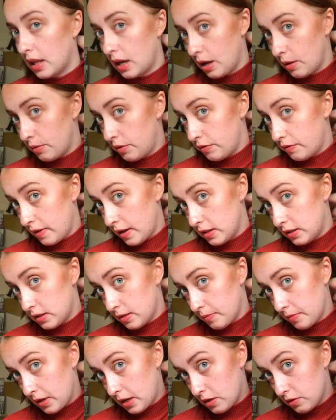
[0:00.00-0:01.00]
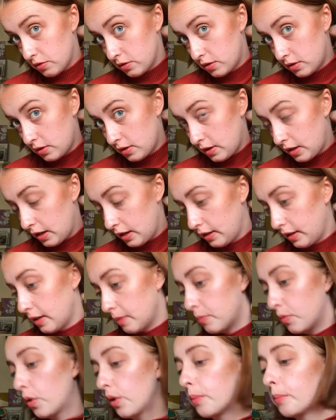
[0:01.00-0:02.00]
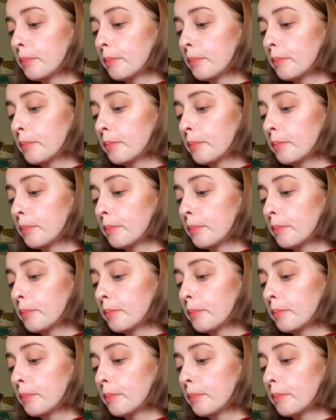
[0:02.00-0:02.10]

I will find something else that I like more.